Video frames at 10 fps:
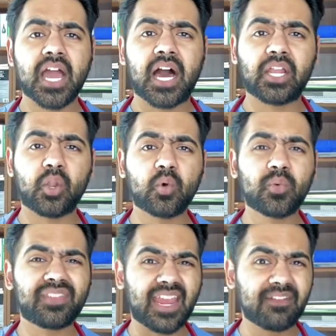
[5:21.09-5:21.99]
along
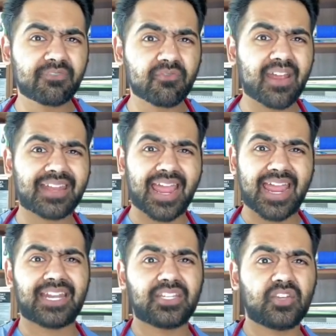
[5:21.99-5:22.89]
with infrared
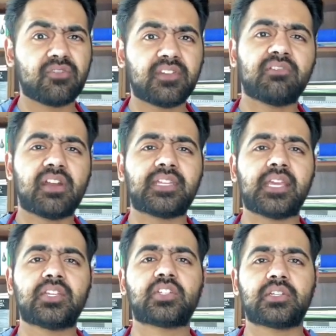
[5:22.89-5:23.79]
and UV
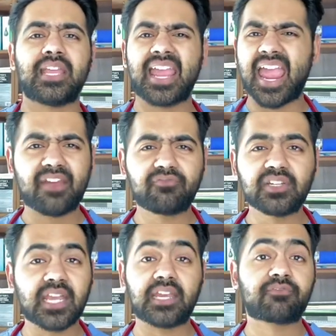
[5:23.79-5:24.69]
radiation every
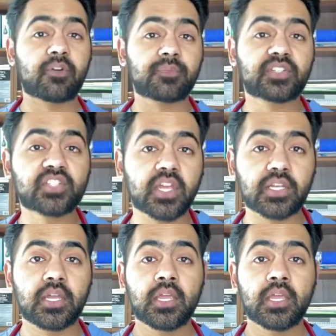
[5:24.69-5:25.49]
day from the sun,